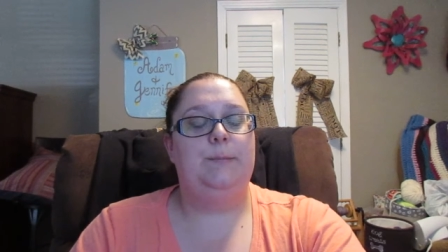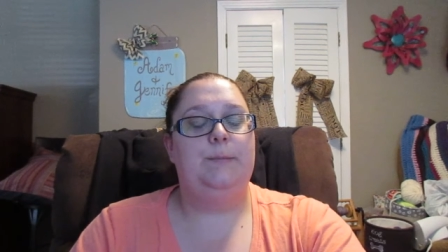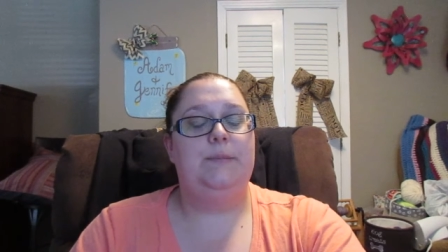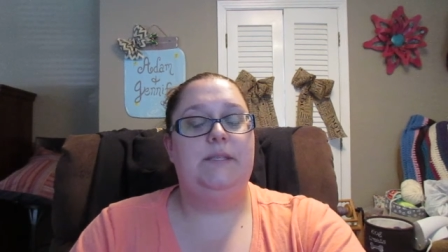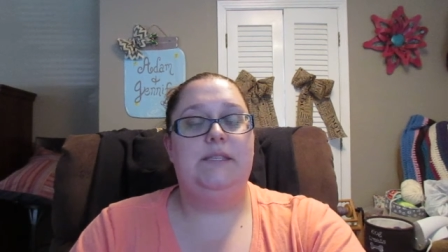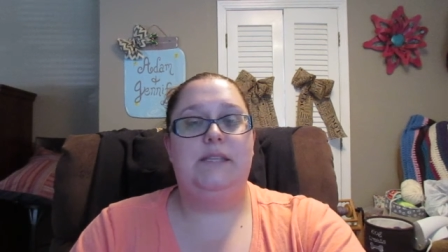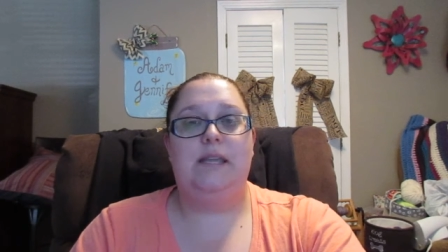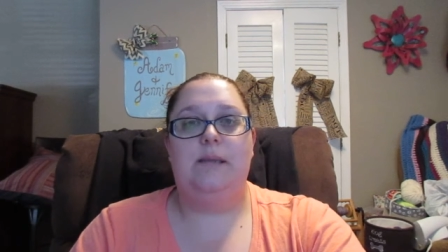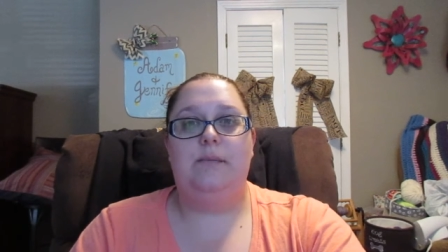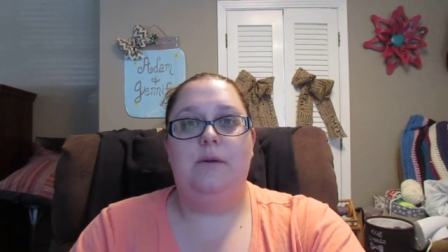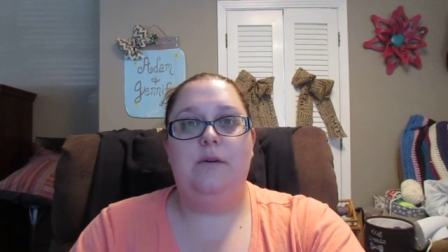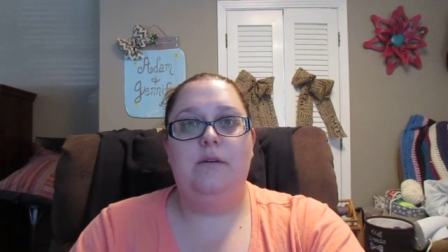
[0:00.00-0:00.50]

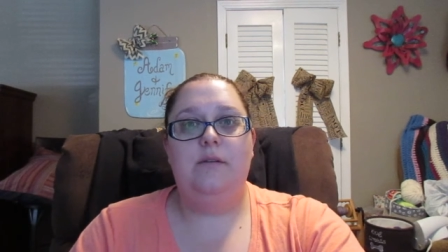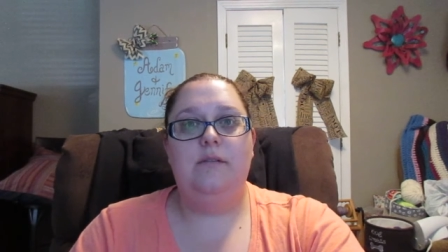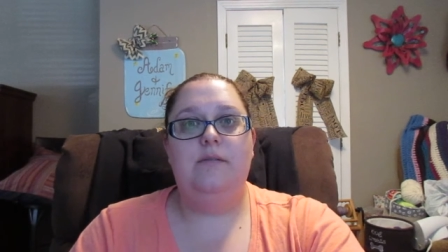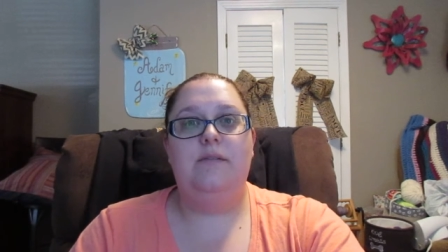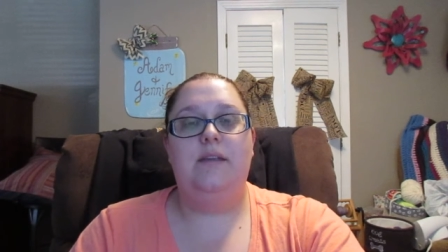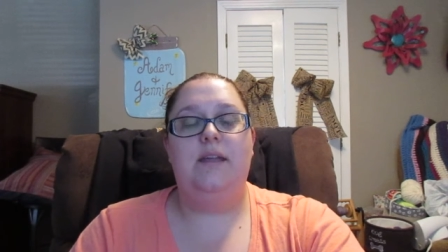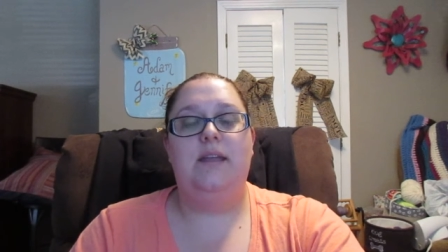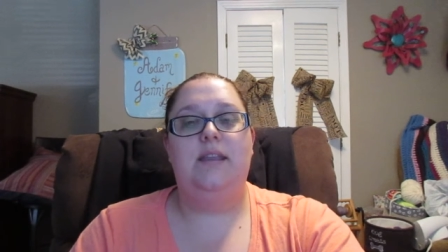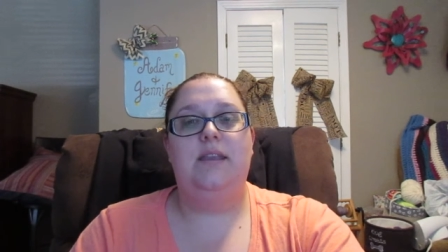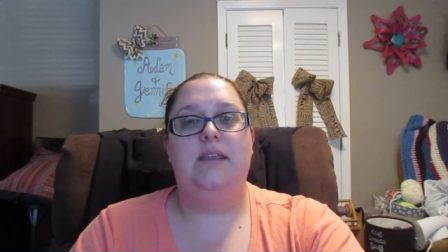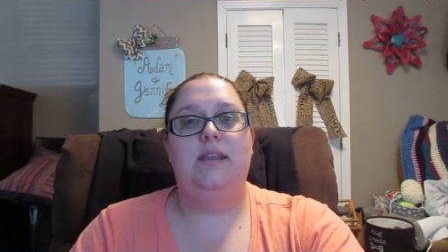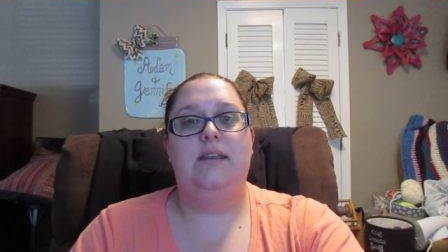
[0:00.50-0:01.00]
stay
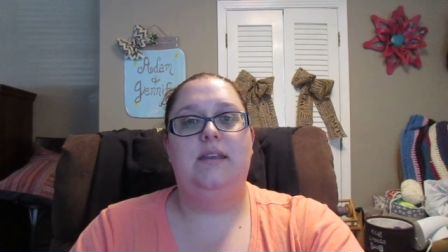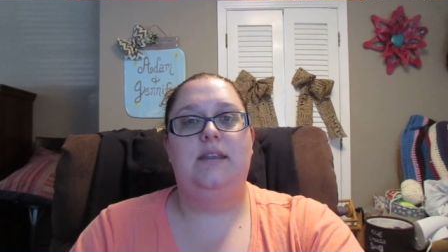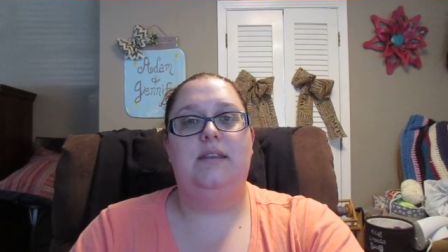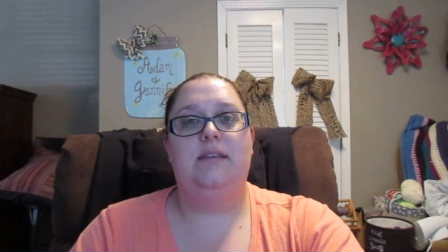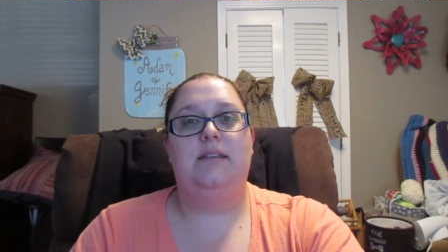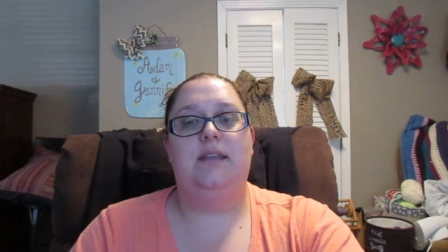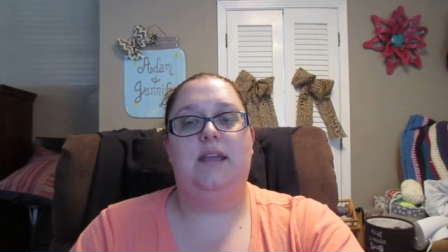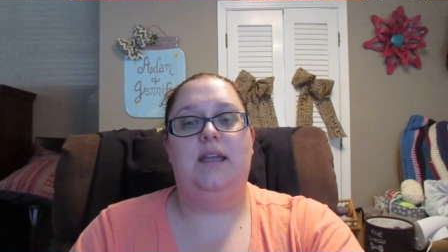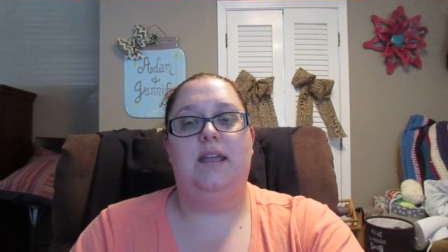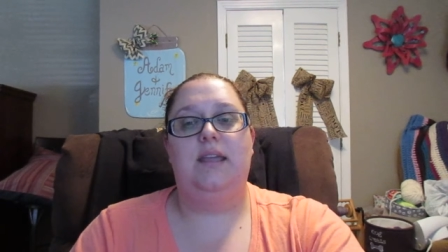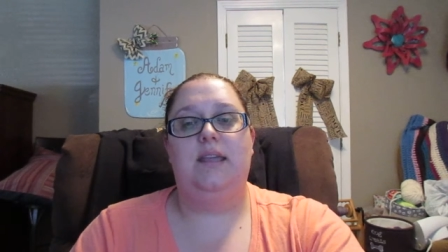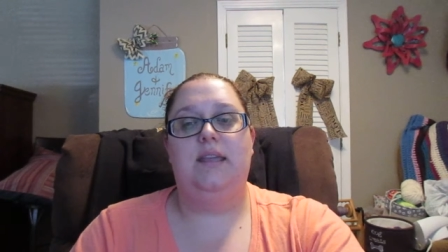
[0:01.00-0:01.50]
motivated and
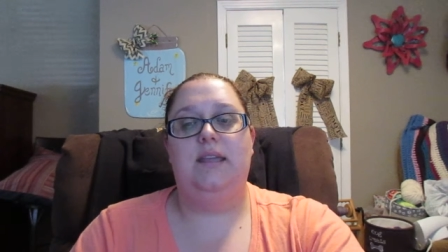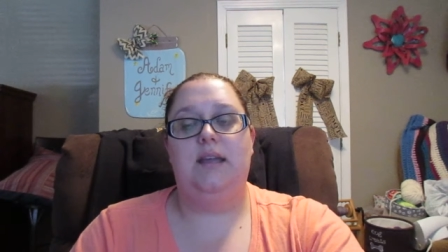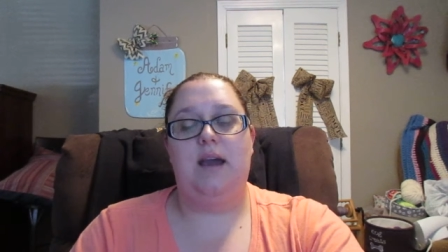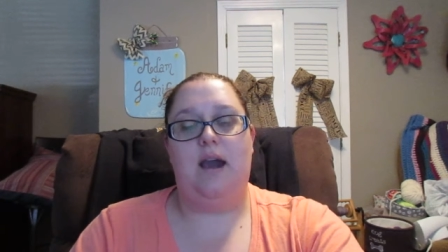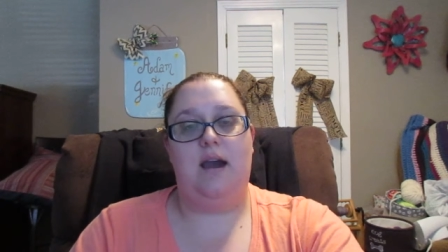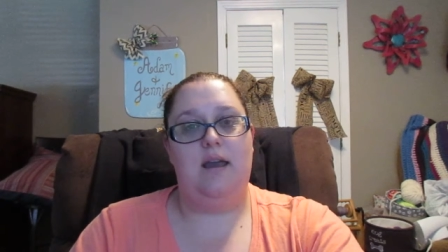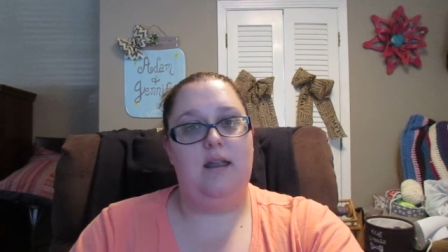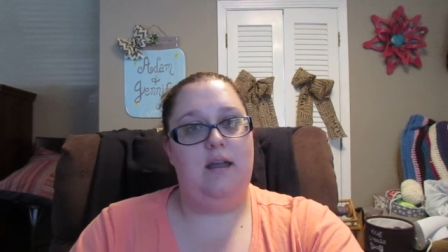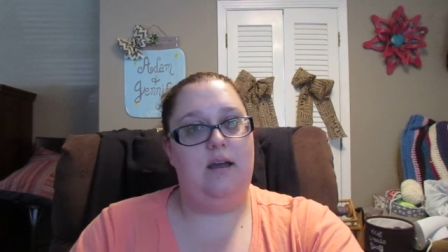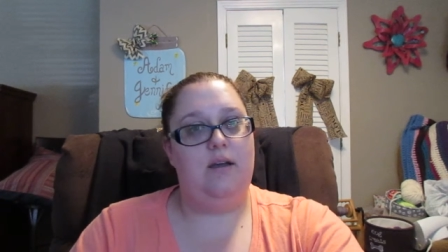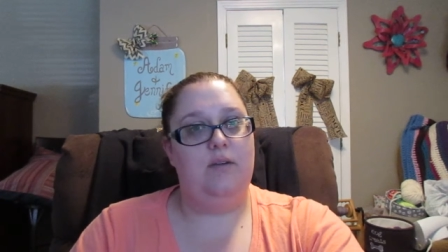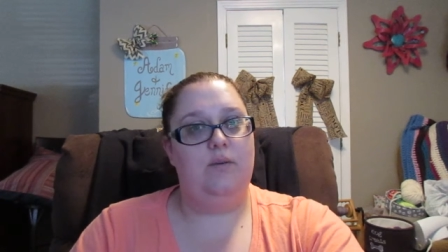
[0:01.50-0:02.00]
like
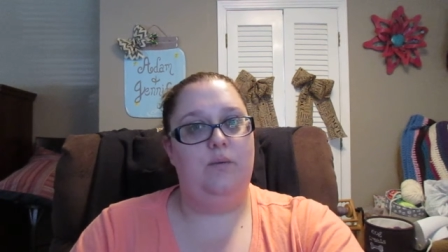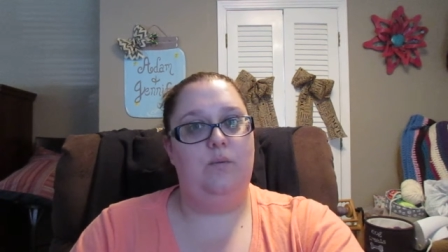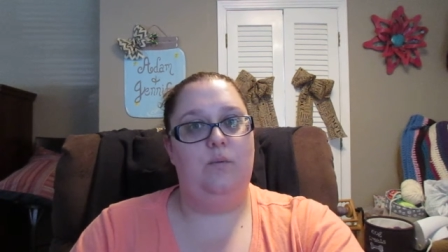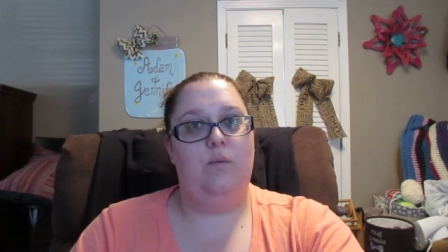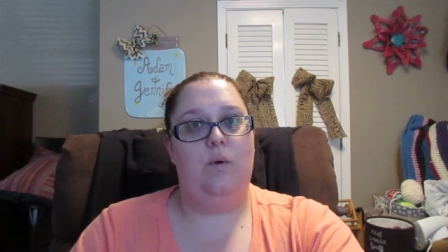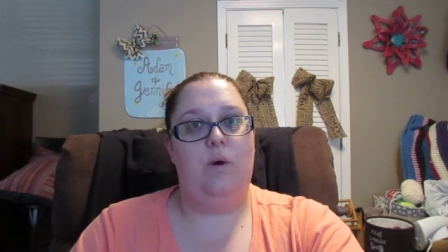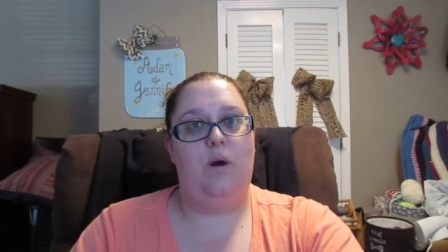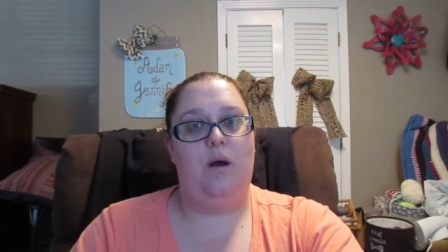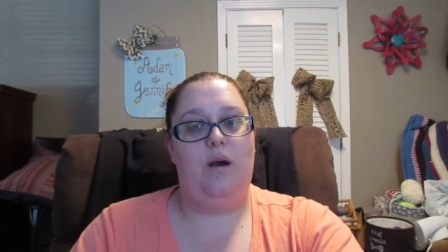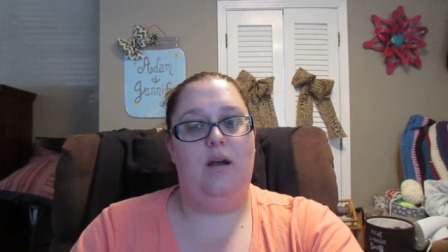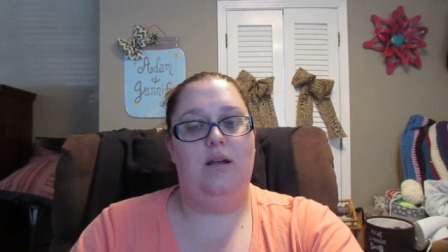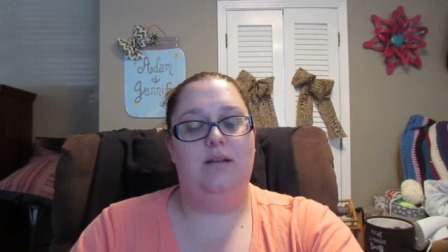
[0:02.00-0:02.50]
got out and
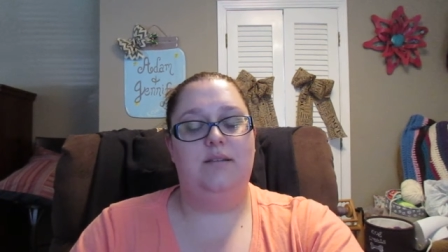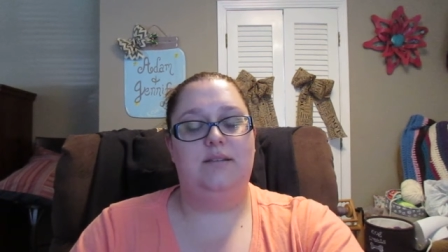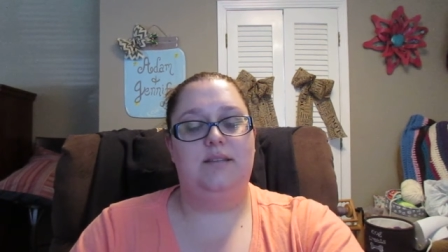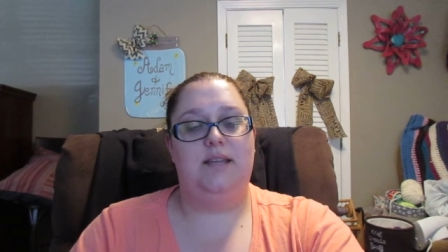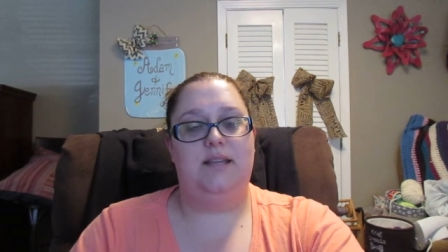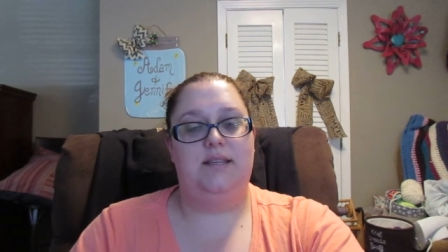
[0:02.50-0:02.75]
walked.